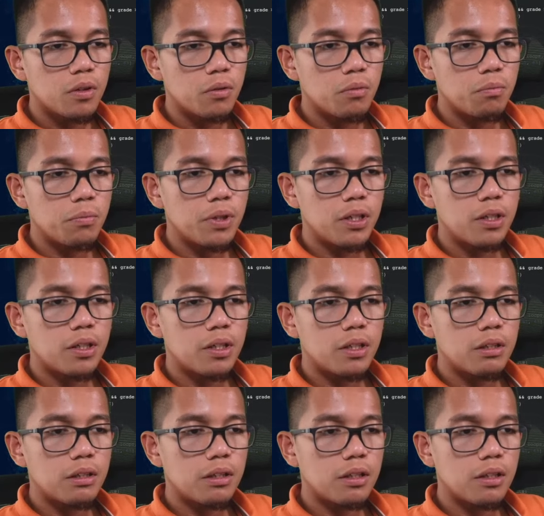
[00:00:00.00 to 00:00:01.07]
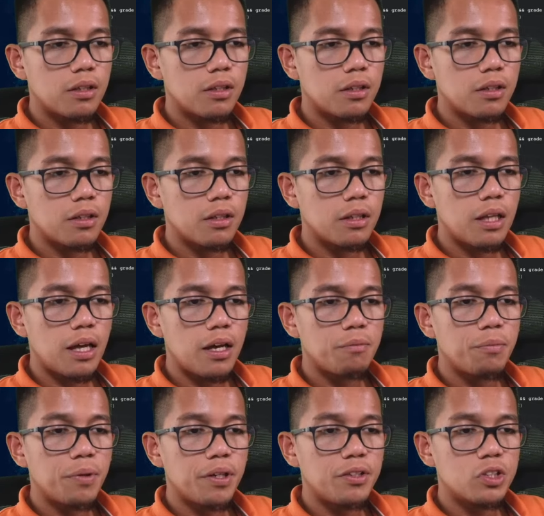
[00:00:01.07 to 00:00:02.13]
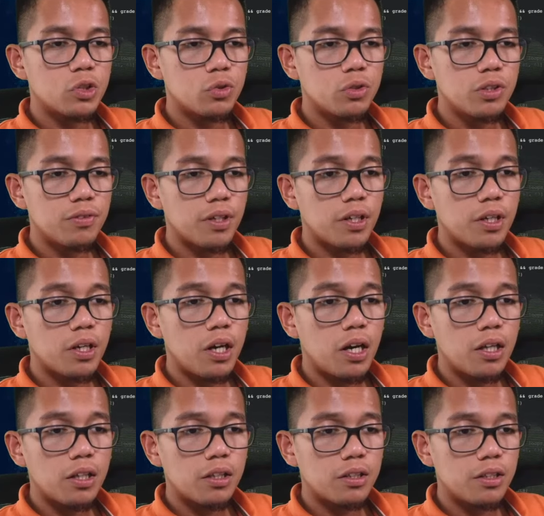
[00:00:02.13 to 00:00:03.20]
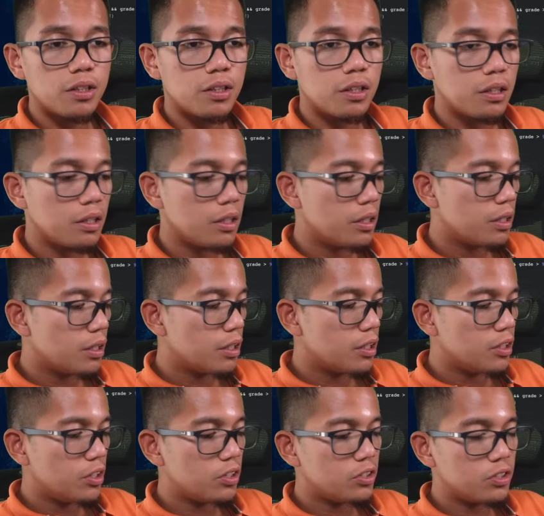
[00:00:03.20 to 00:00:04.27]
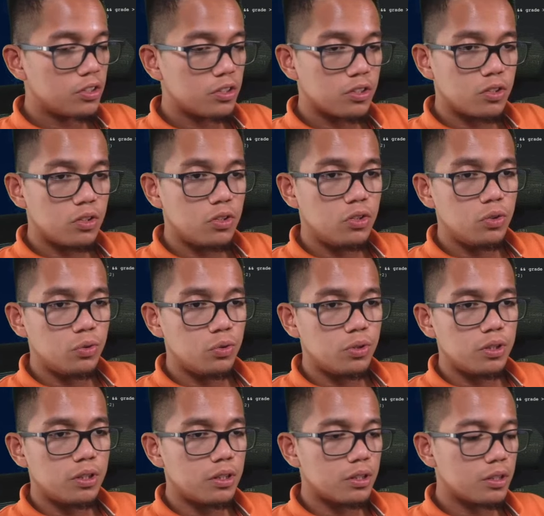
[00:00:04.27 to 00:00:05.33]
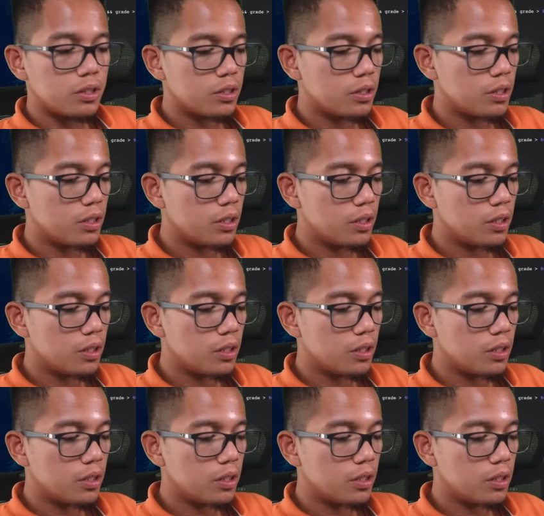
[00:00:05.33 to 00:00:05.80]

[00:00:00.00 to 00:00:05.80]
But but in Swift and Kotlin, you could just do this.